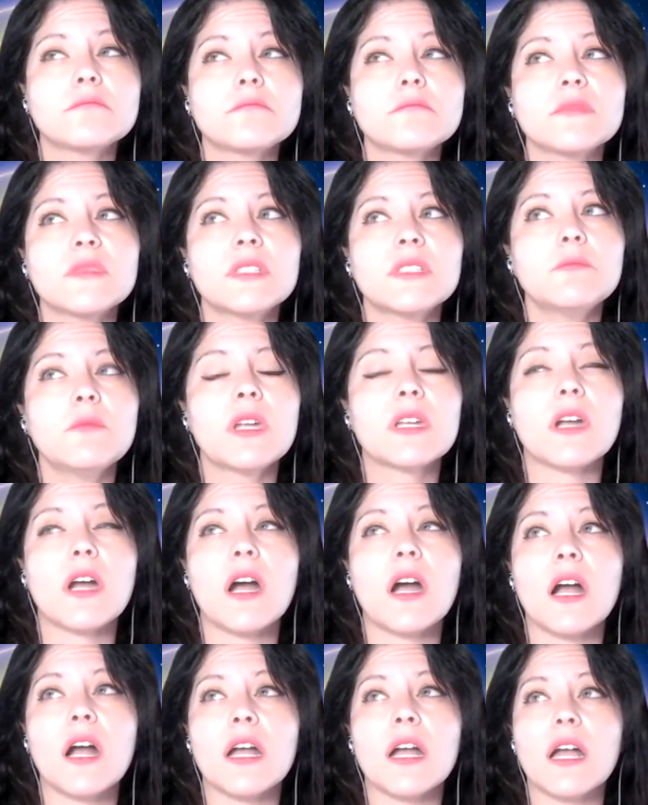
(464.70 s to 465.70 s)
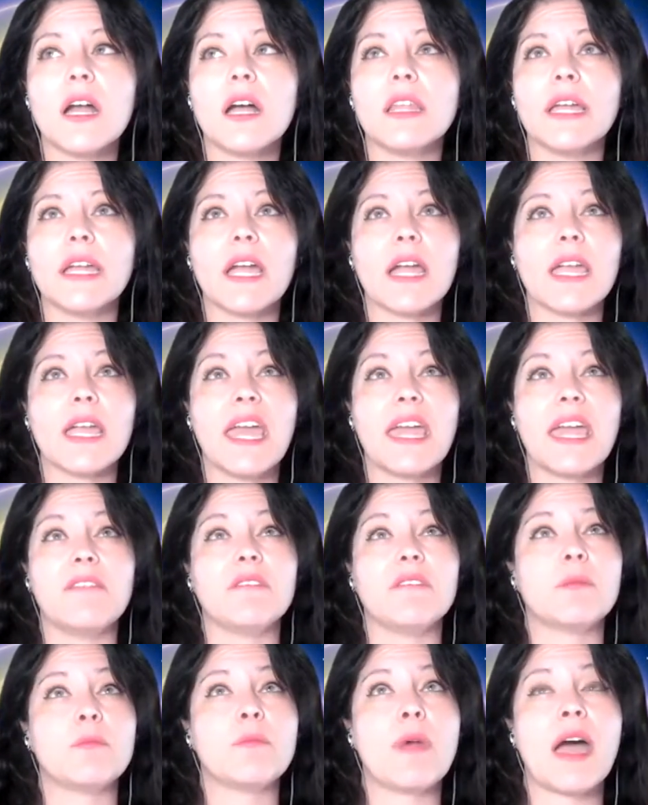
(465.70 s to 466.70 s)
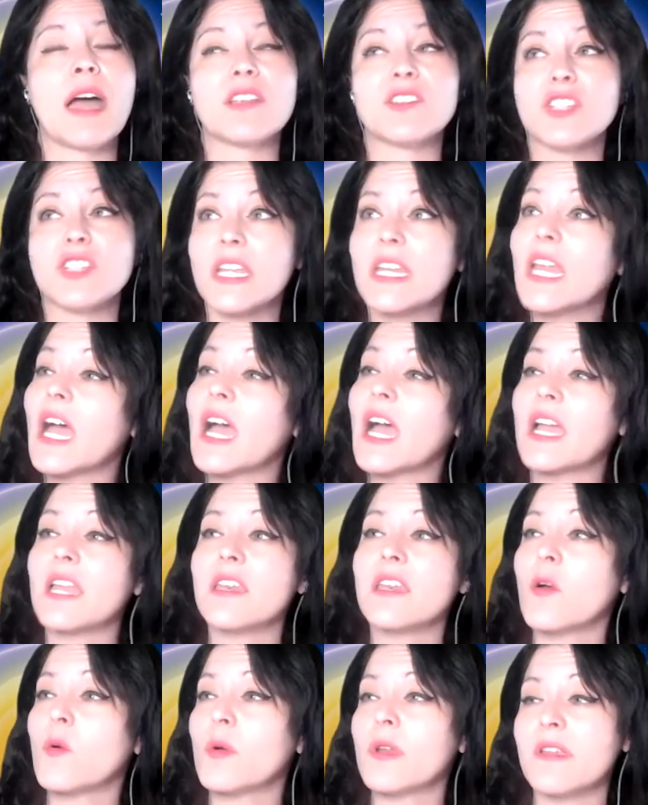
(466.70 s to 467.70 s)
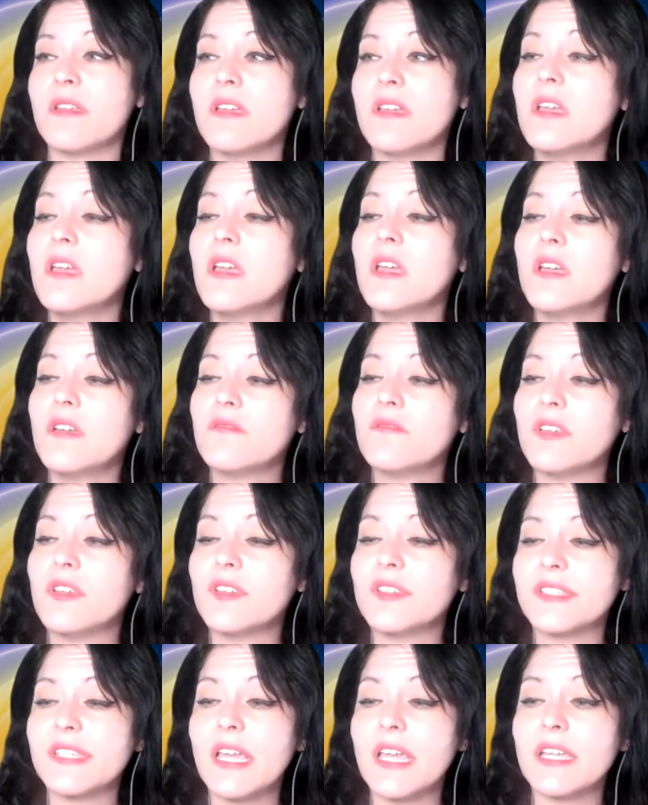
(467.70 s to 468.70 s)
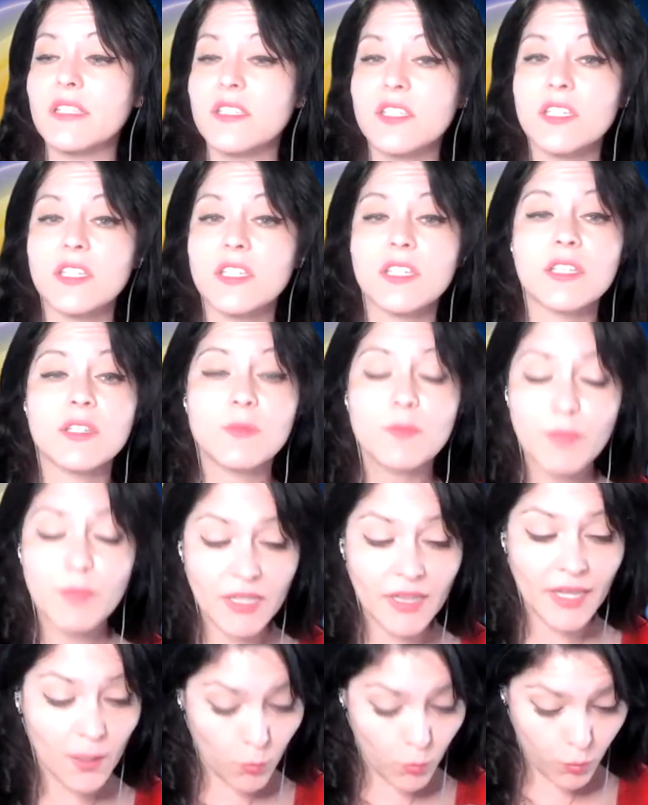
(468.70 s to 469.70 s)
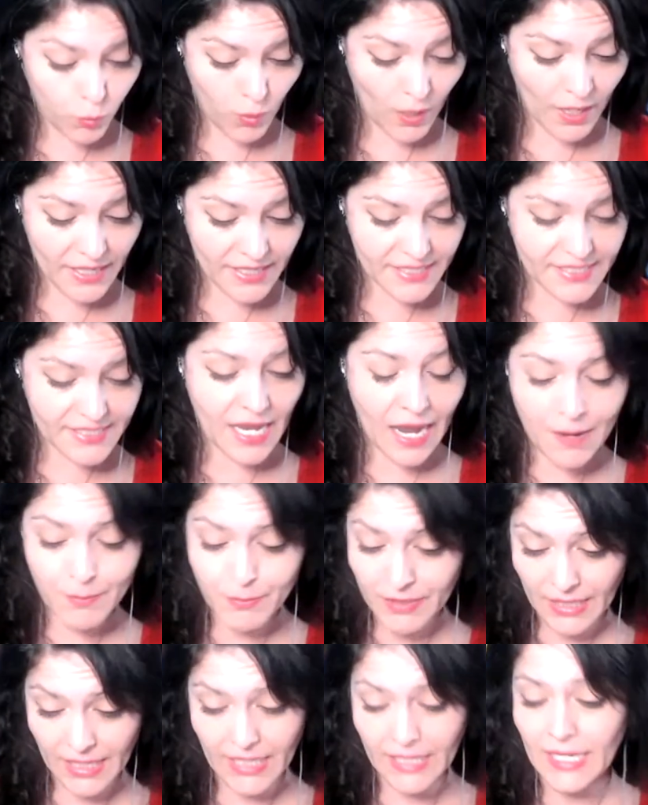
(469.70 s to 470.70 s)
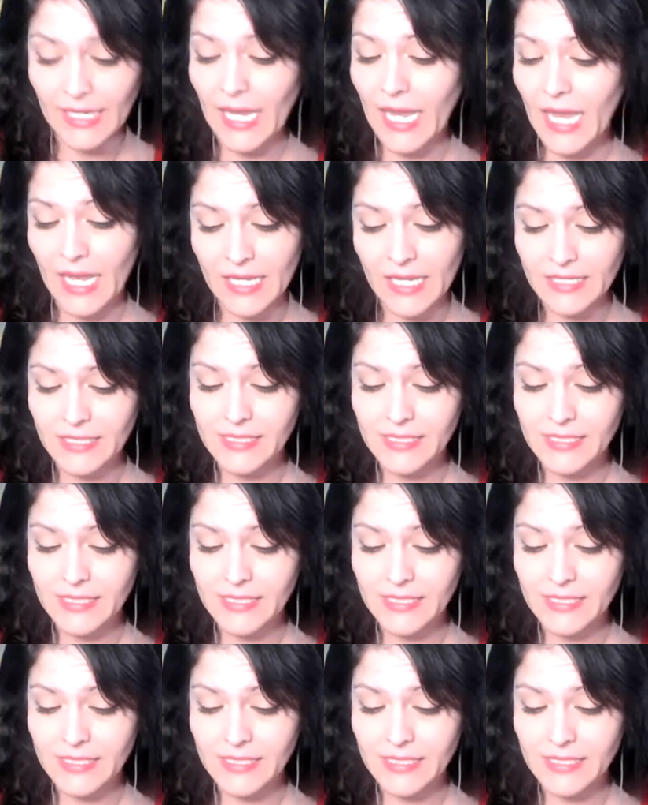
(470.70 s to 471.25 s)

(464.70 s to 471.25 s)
my God, like I can't even imagine. I know what it feels like to be like, what is happening? And